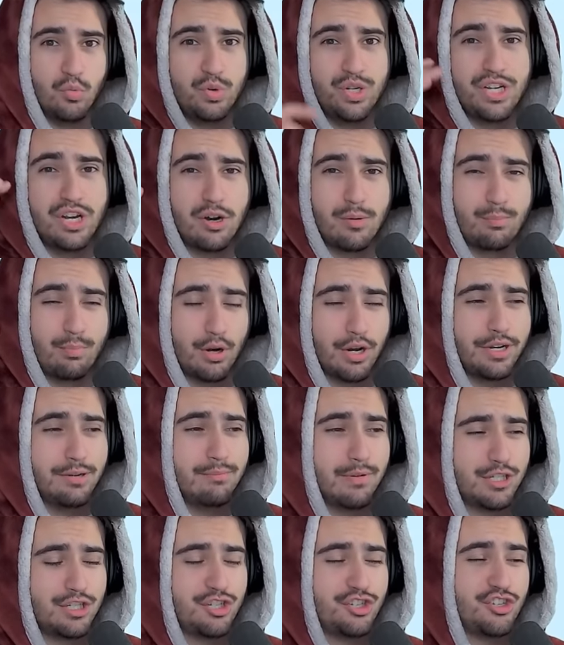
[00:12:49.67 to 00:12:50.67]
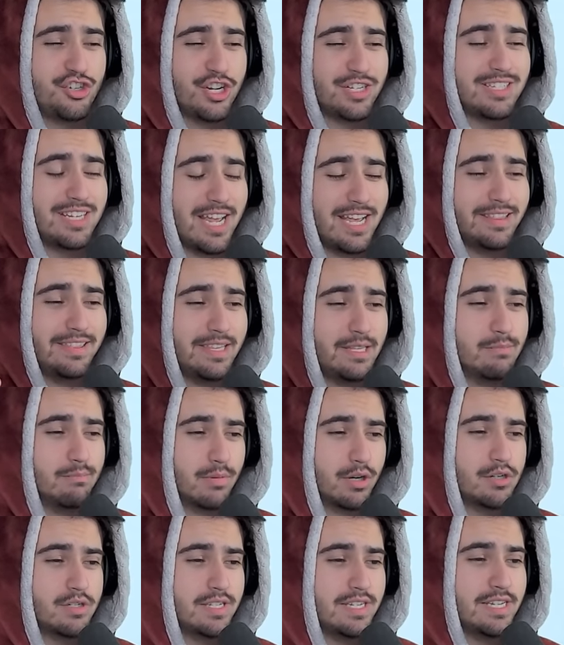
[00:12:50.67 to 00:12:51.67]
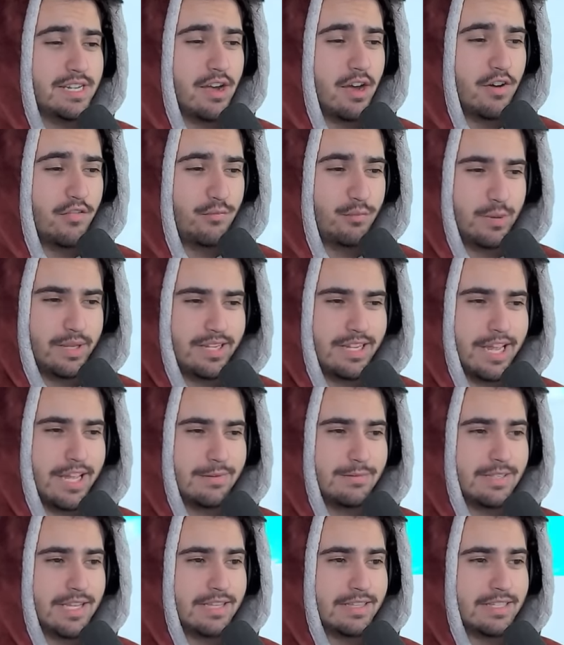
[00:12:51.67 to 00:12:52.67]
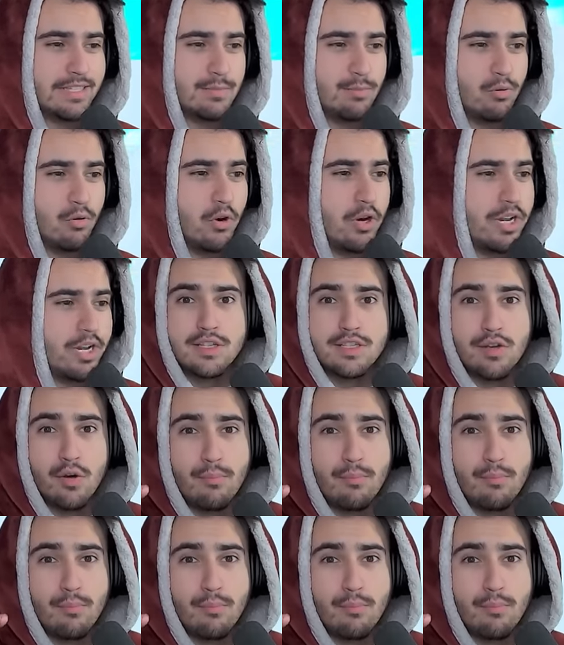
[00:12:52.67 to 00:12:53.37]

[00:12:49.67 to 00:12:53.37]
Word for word: We are pretty much just at the mercy of Big Games at this point.